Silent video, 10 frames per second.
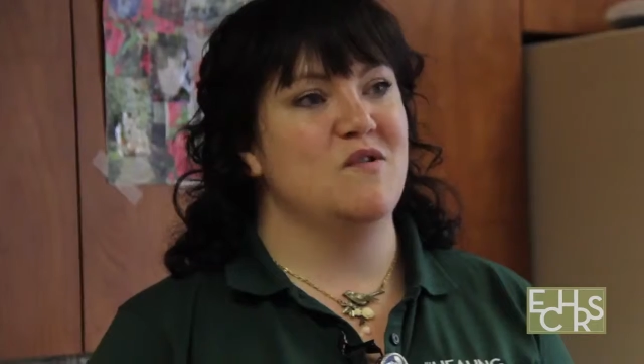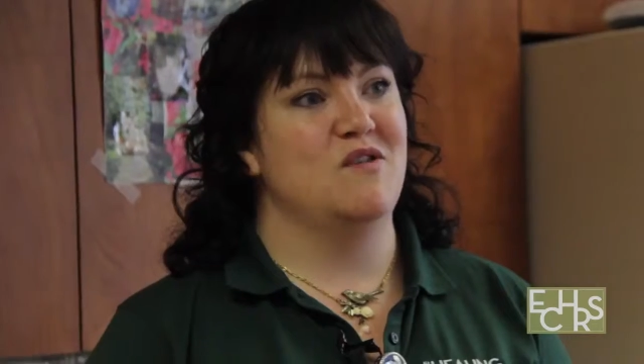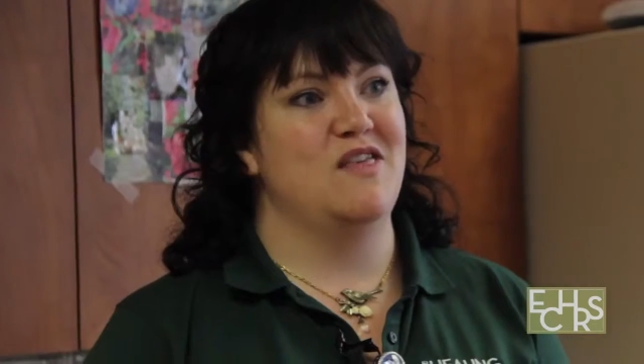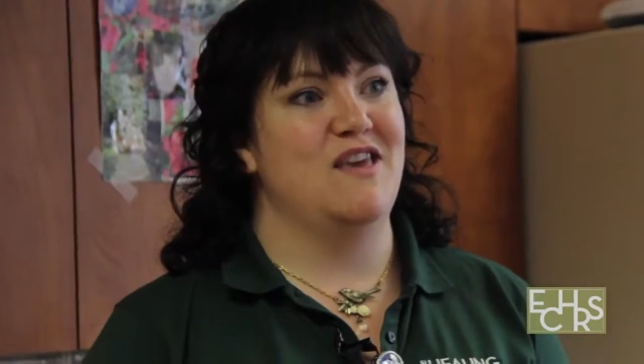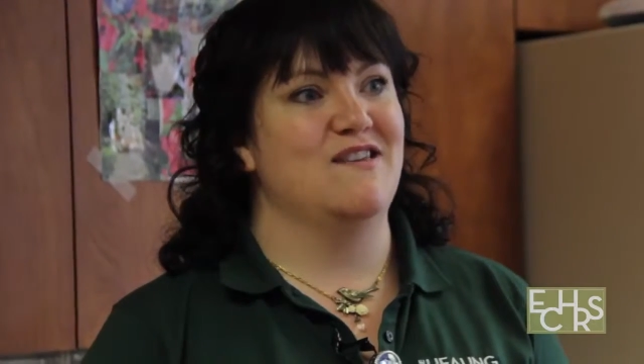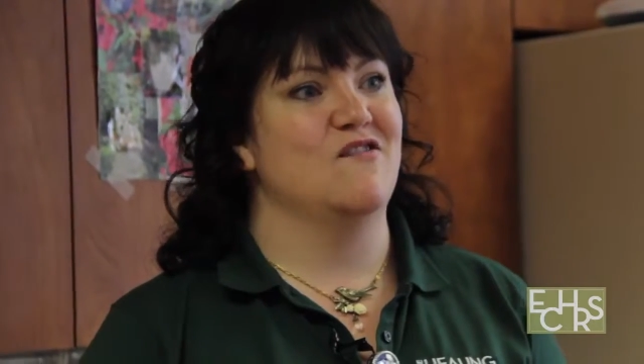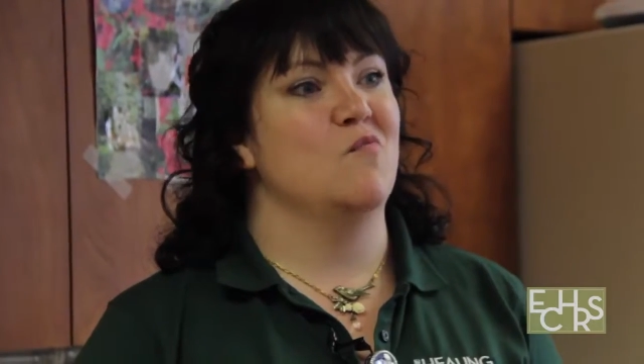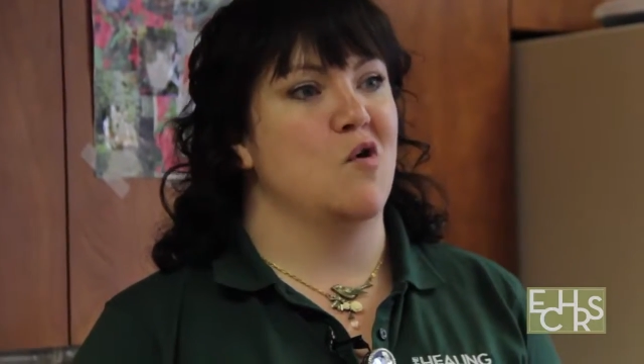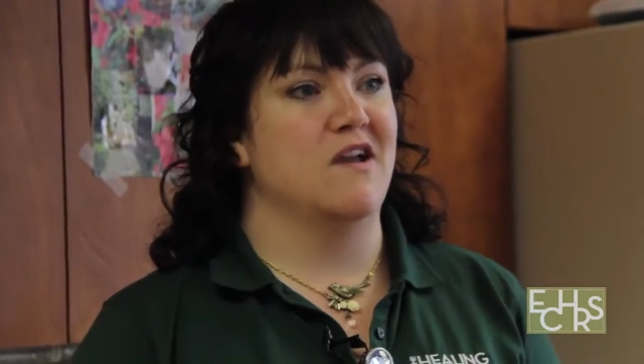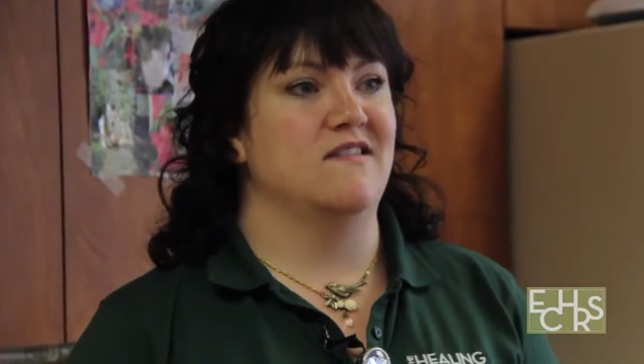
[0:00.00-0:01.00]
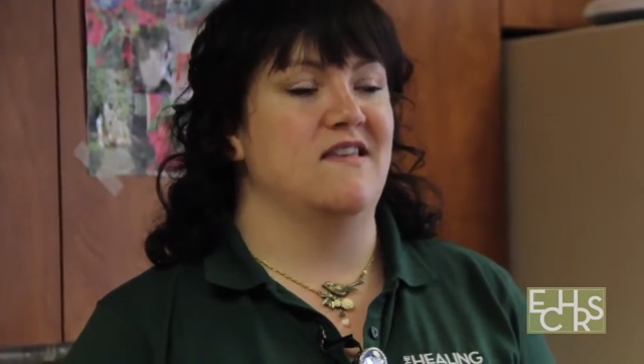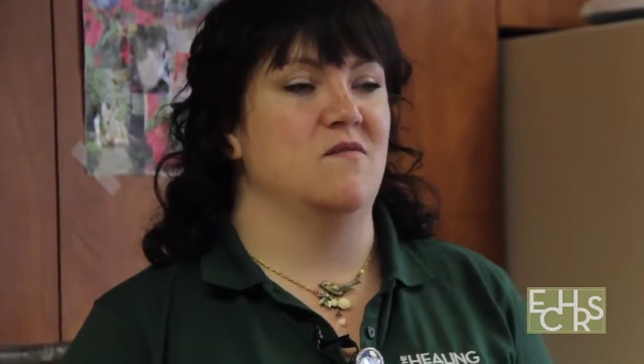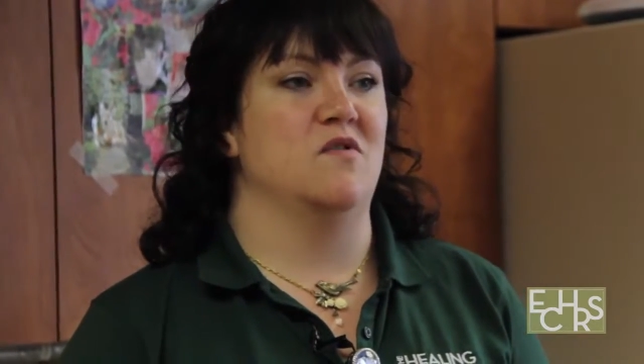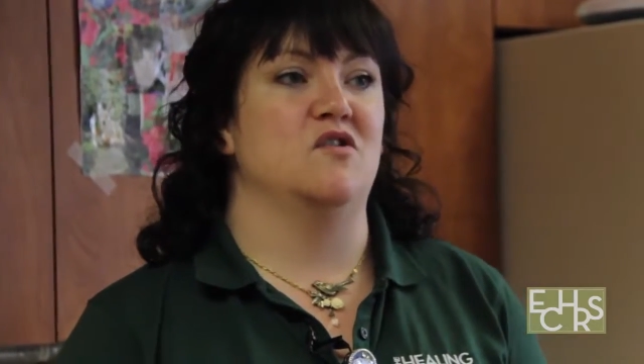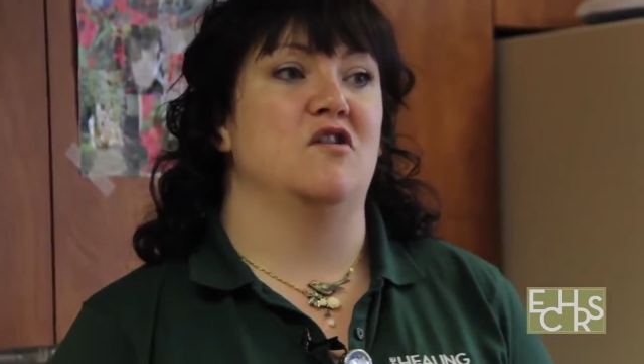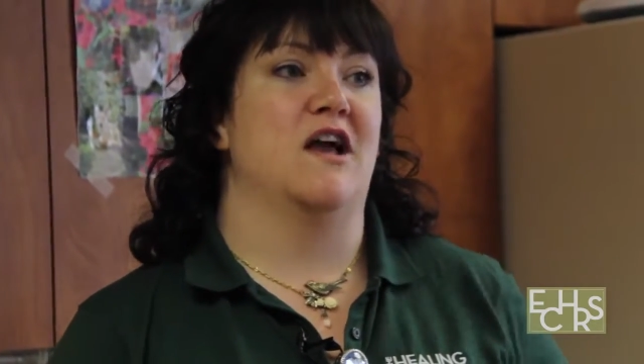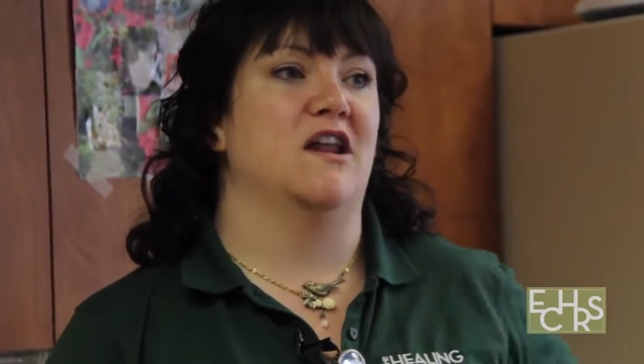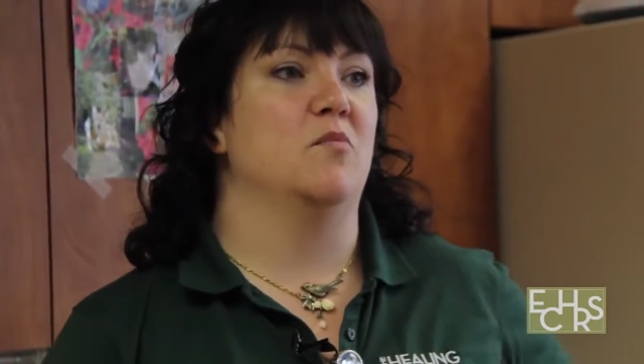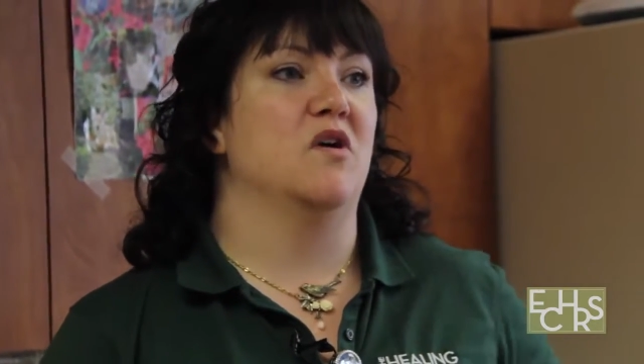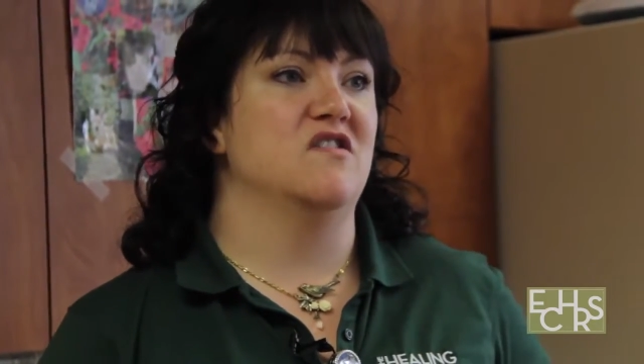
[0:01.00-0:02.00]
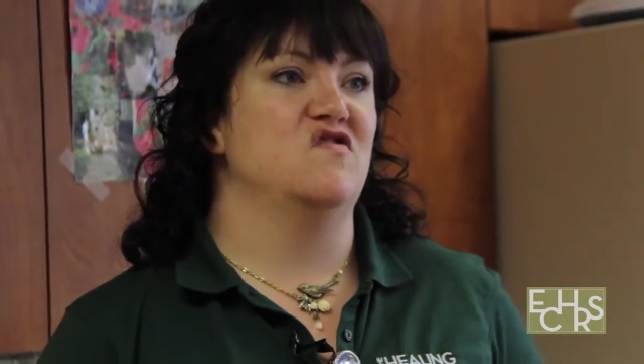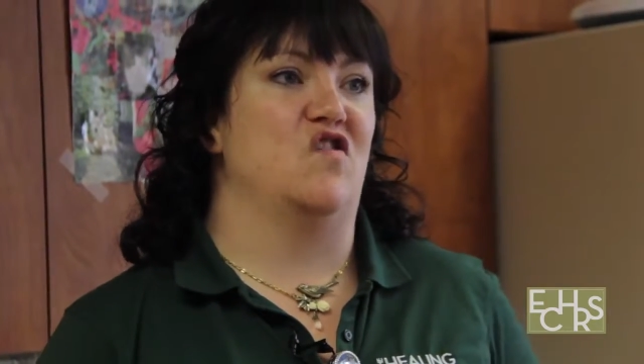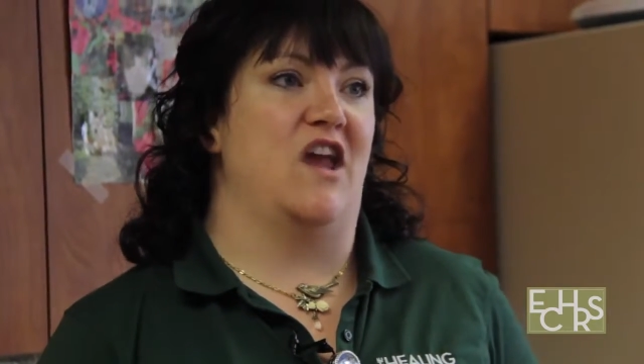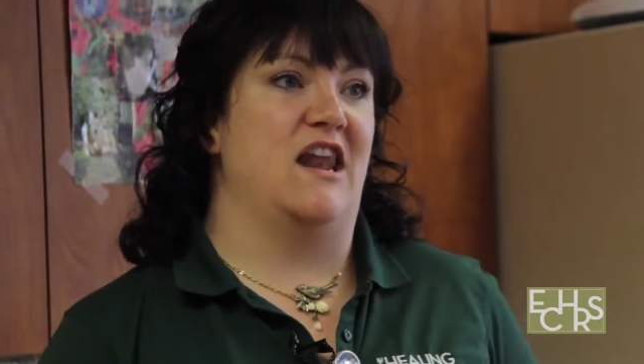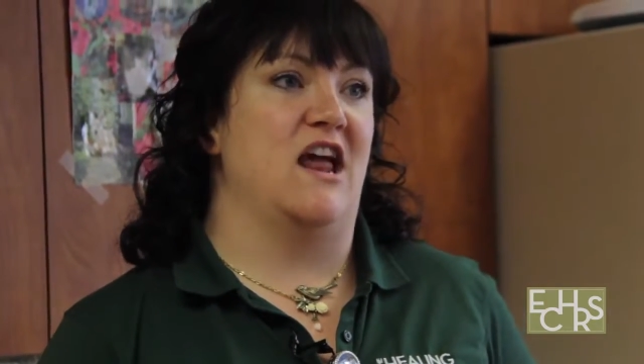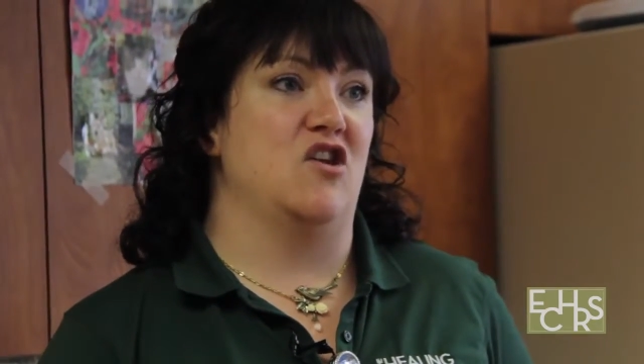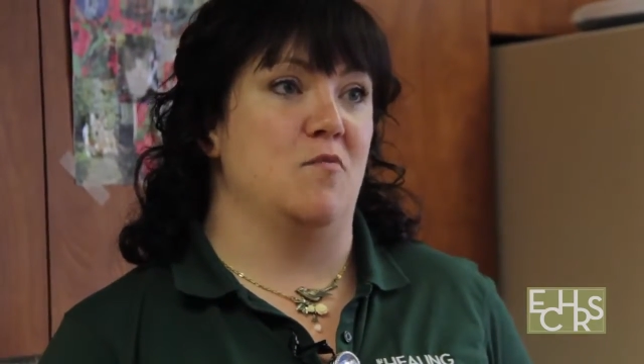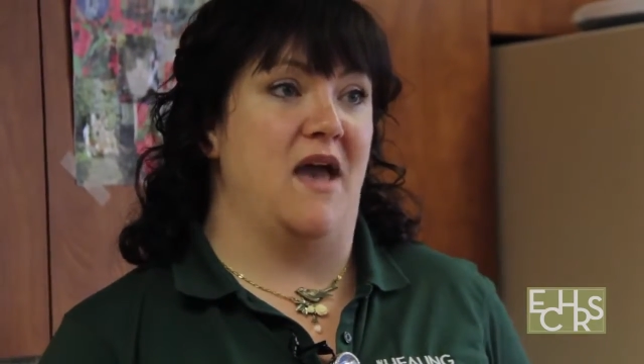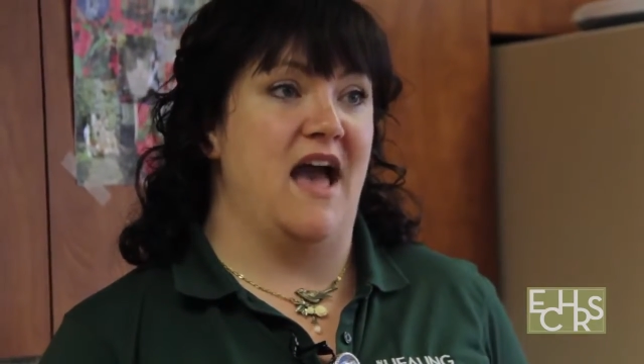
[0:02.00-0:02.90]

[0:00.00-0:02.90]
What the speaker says: so that things are more accessible and you're not going to put strain on your